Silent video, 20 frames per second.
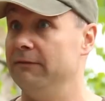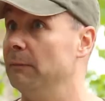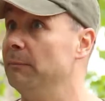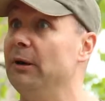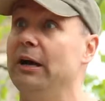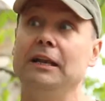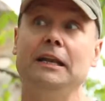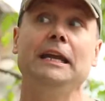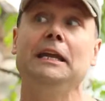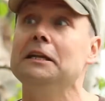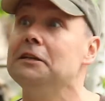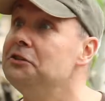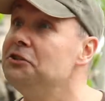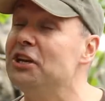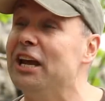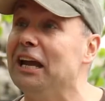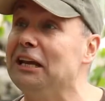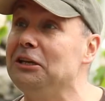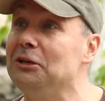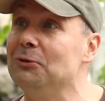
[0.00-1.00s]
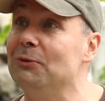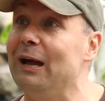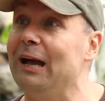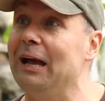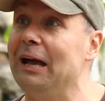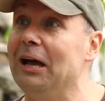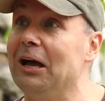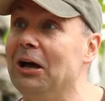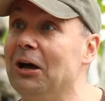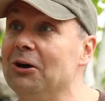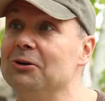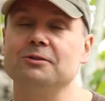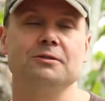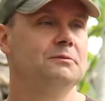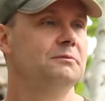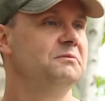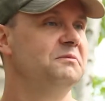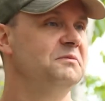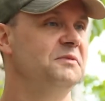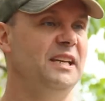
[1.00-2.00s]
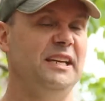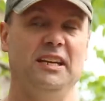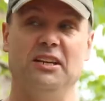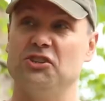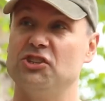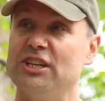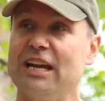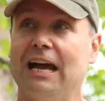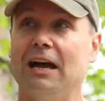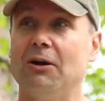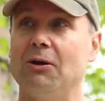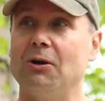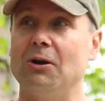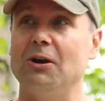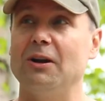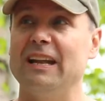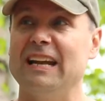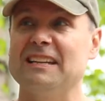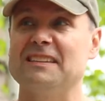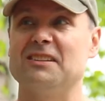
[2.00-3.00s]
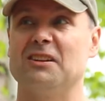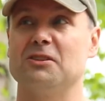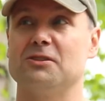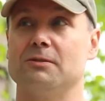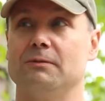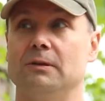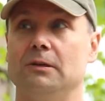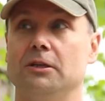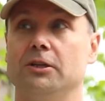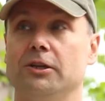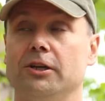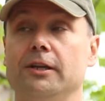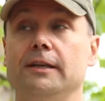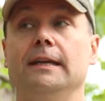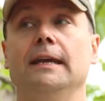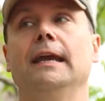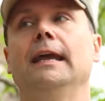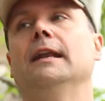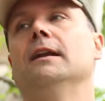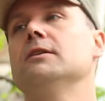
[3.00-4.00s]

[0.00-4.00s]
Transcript: a buddy check you out, take a shower, that's also very good. And